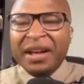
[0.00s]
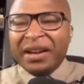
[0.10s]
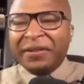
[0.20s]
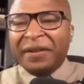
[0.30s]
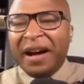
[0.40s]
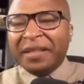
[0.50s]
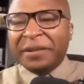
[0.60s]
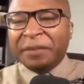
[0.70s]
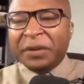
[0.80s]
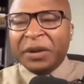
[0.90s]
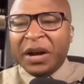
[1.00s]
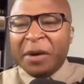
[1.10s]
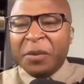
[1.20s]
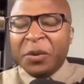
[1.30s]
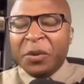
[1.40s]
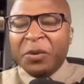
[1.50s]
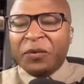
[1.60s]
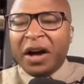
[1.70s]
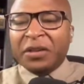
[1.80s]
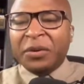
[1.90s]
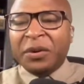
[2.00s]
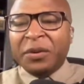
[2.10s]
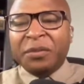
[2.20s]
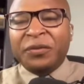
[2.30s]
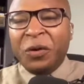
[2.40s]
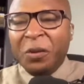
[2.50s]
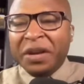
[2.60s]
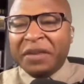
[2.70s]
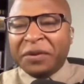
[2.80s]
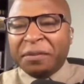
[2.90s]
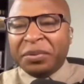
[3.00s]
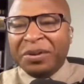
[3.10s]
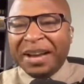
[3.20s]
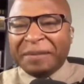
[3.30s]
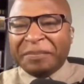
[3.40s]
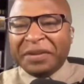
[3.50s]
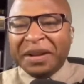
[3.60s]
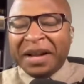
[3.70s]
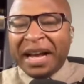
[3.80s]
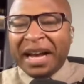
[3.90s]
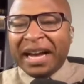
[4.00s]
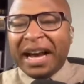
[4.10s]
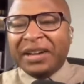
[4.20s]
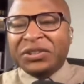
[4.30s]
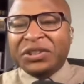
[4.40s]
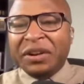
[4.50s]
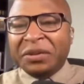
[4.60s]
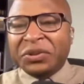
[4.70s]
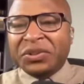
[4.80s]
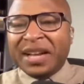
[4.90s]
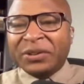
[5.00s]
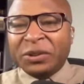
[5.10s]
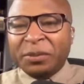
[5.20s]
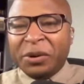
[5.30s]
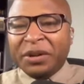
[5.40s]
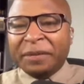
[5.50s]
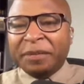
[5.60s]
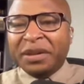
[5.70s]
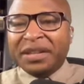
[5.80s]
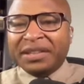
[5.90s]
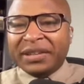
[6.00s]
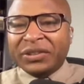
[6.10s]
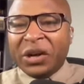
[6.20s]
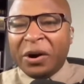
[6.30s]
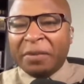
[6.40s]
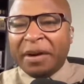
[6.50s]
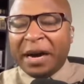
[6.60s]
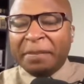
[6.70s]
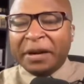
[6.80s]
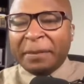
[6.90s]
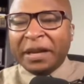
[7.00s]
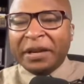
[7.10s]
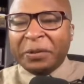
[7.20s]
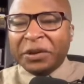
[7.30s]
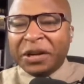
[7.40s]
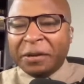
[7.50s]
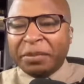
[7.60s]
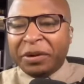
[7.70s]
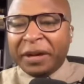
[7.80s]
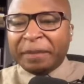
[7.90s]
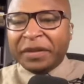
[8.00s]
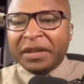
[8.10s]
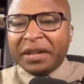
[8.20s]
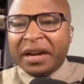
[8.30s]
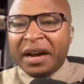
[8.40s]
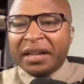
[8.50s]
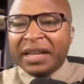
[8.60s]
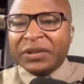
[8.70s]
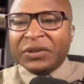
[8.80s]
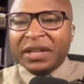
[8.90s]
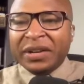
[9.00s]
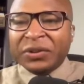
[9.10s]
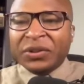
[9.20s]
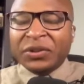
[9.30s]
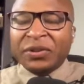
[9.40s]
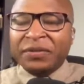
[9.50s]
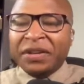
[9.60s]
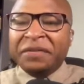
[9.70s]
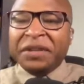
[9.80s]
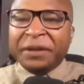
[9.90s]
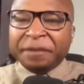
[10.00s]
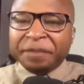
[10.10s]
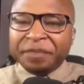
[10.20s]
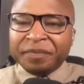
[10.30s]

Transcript: Now, Father, um, Father, before we even pray, I, I got to share this testimony because I saw it pop up, and then we're going to pray. Uh, let's see here, Sister Vivian.